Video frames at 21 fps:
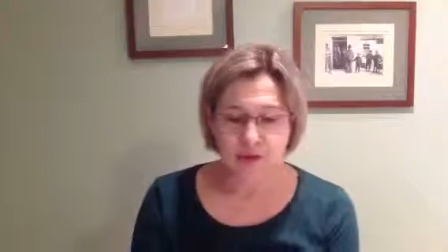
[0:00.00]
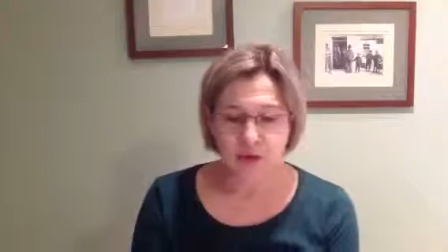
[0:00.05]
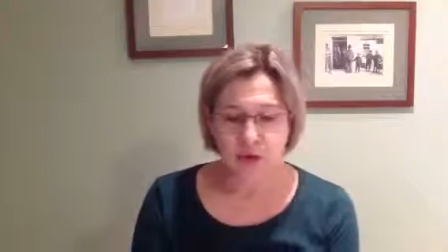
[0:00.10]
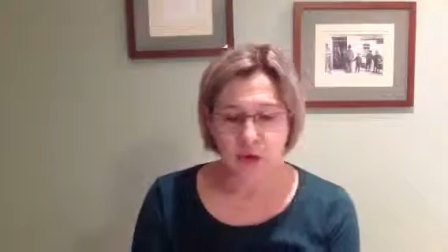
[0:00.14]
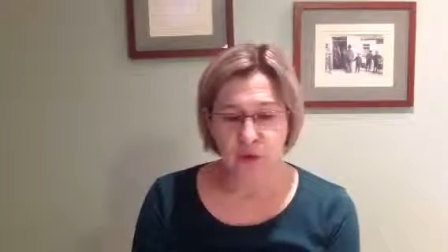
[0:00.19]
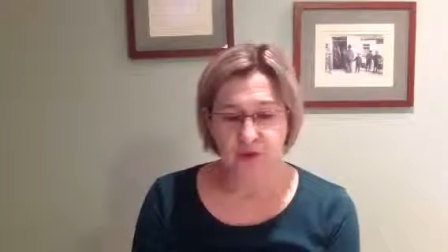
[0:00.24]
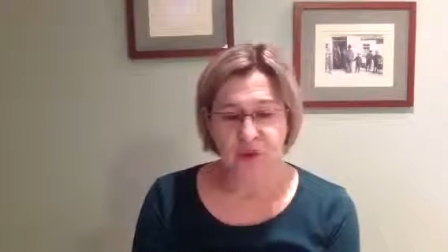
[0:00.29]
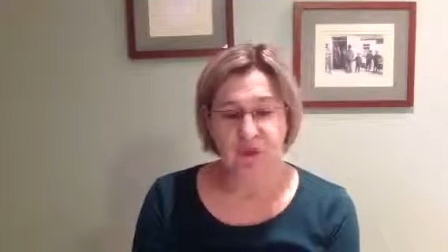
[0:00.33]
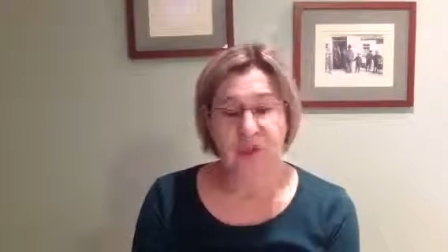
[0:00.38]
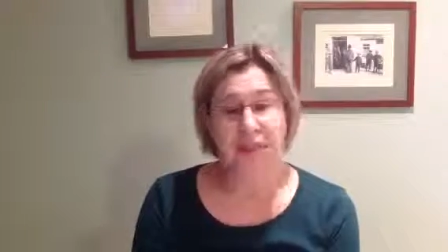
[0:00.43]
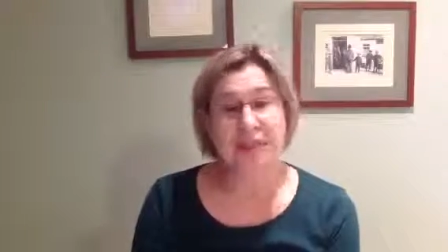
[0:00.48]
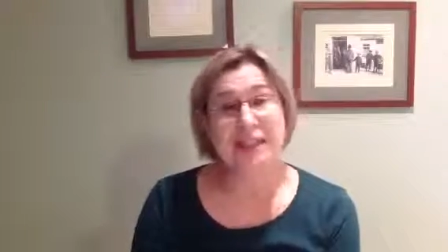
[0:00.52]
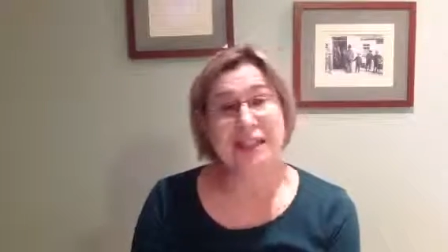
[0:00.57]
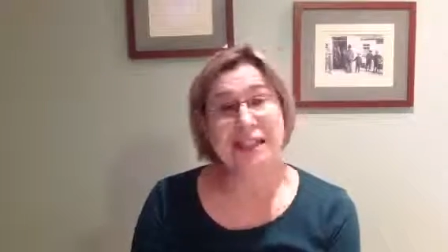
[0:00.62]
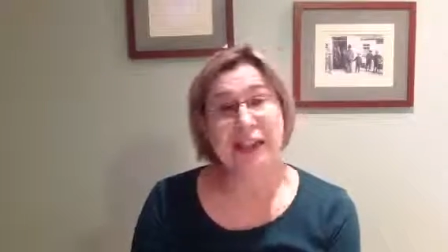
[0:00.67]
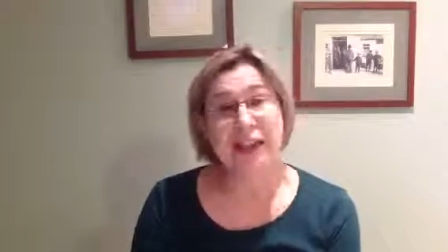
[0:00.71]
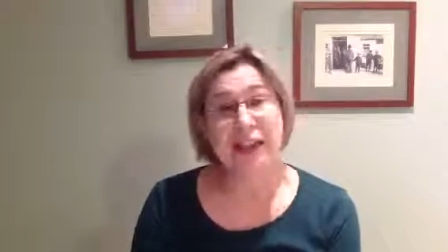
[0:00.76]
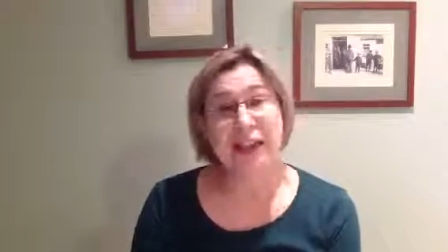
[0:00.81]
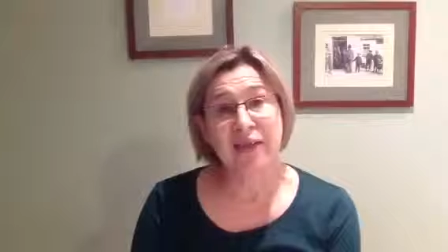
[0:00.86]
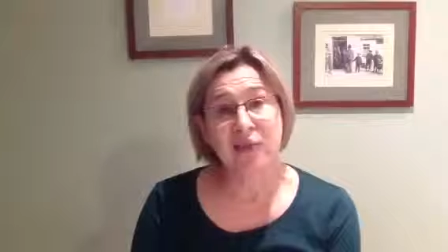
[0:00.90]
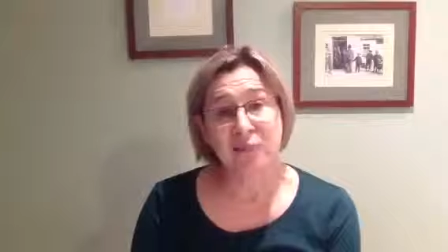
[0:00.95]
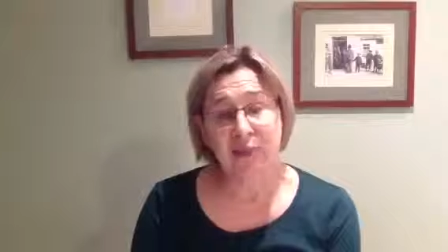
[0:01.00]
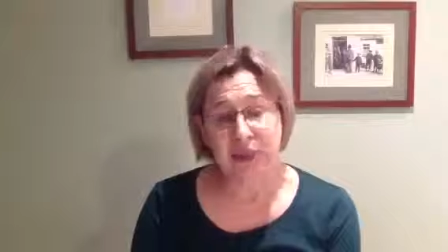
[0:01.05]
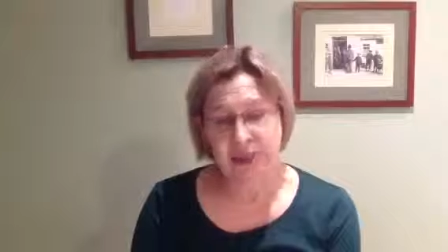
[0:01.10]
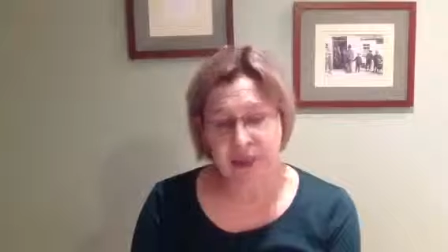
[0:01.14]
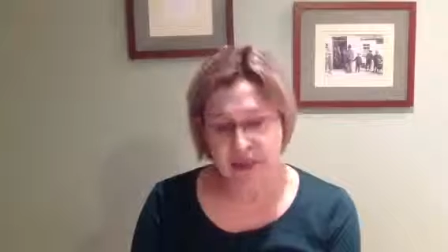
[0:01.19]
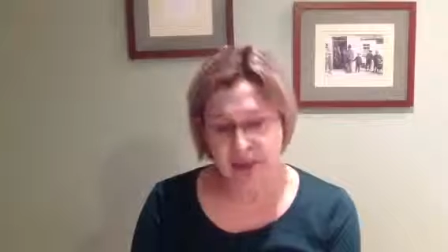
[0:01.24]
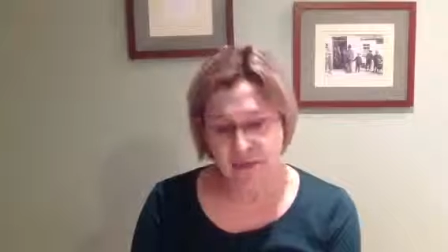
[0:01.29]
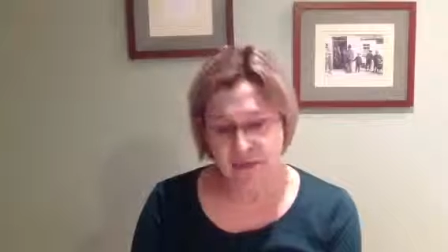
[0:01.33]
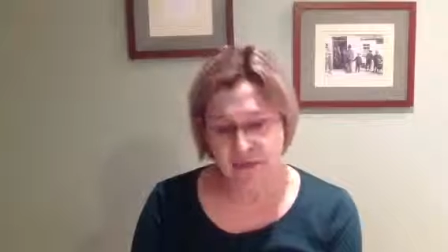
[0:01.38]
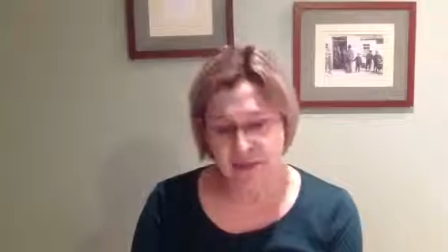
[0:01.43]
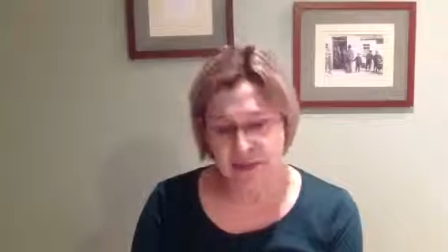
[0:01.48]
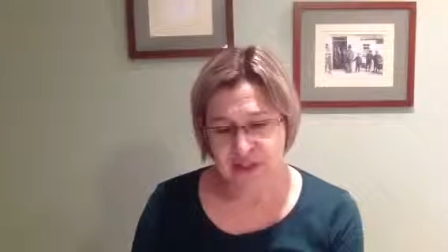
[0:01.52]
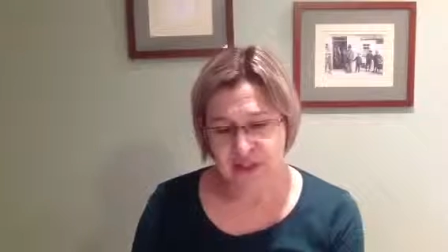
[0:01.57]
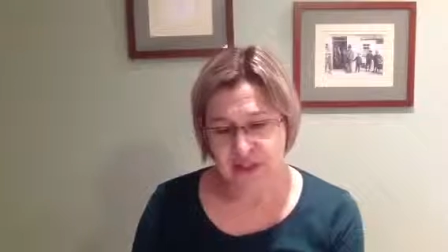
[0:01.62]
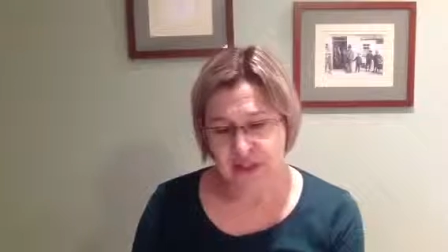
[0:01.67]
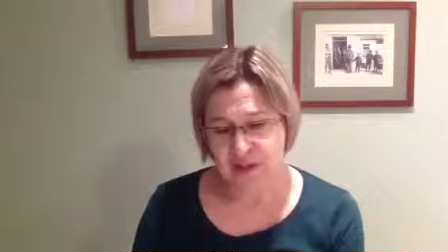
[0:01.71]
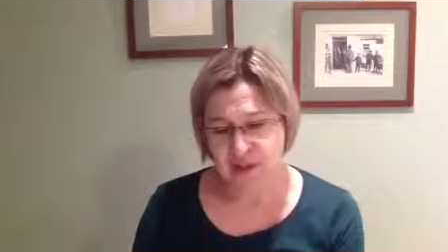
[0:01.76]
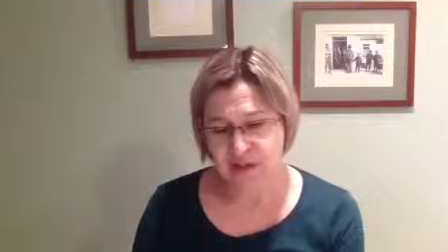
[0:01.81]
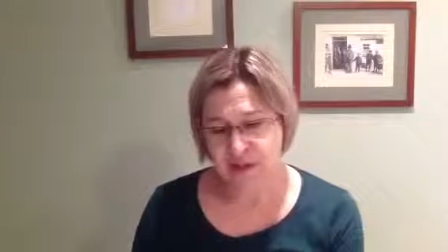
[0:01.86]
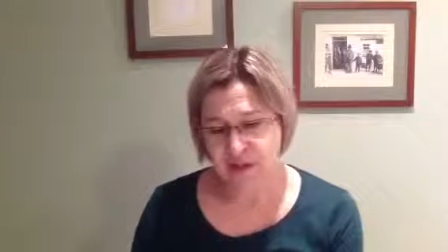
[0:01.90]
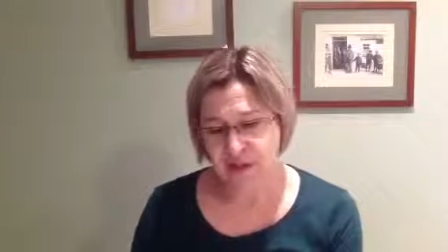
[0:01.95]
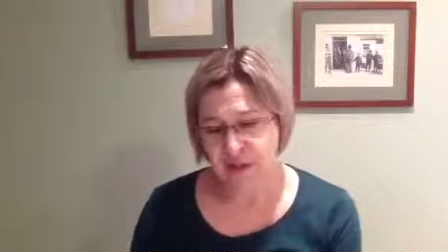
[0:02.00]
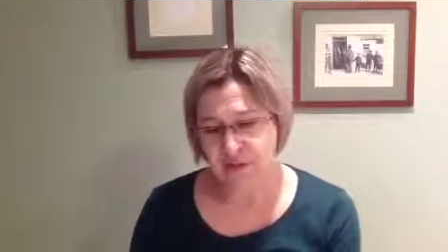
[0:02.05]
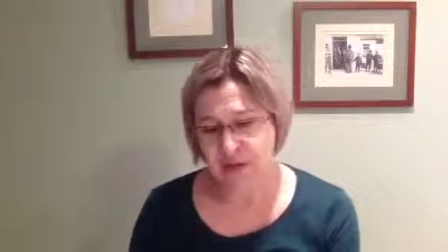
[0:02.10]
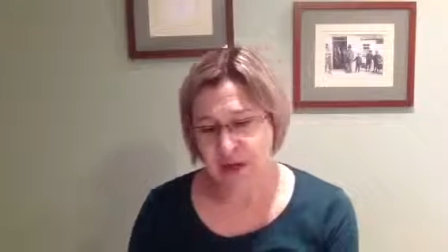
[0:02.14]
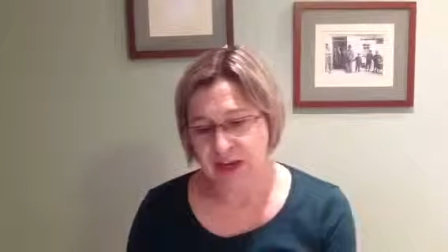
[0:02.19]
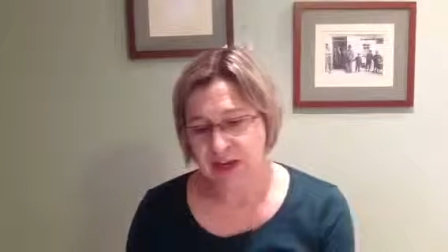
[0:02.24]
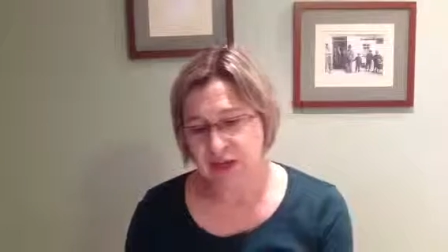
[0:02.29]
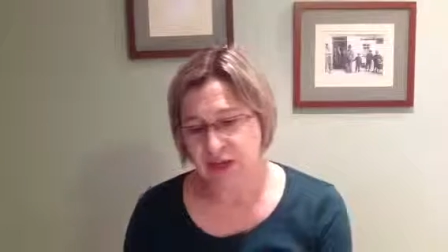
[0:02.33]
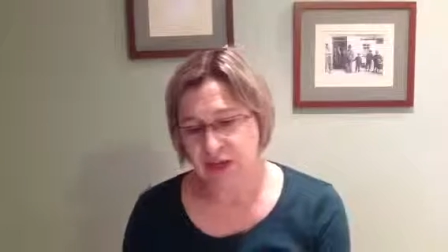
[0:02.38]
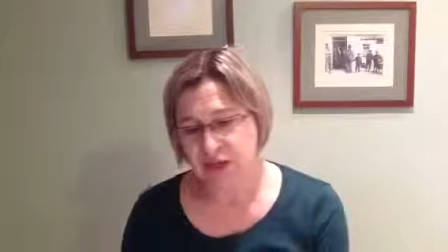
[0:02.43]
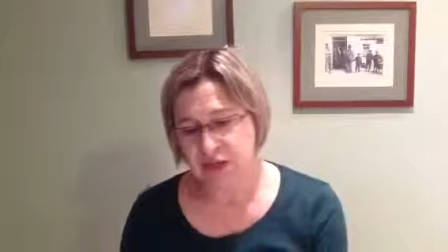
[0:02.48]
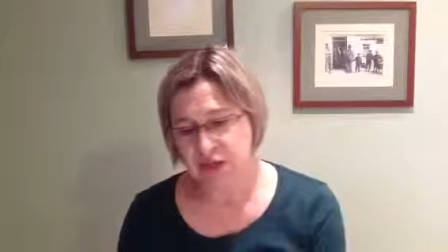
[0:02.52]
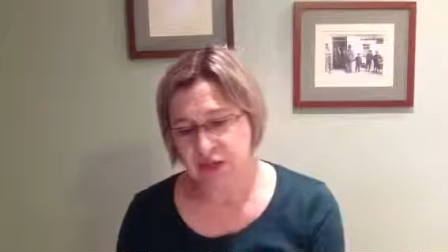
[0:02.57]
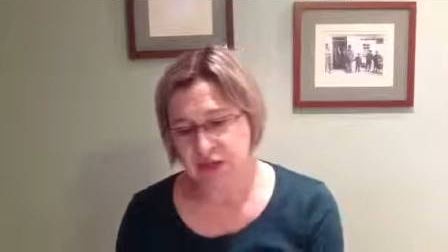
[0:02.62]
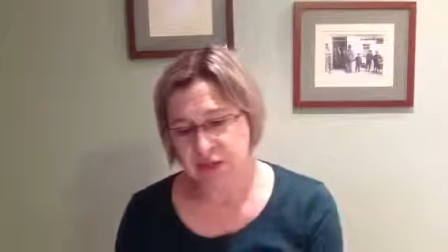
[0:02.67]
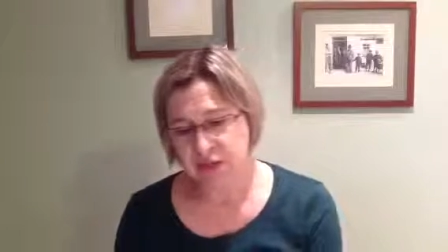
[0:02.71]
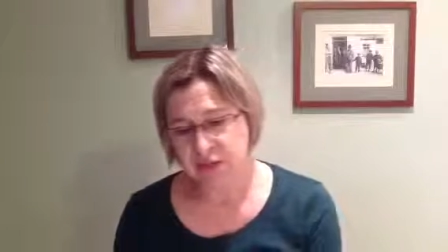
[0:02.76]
form of enslavement, emphasizing the relation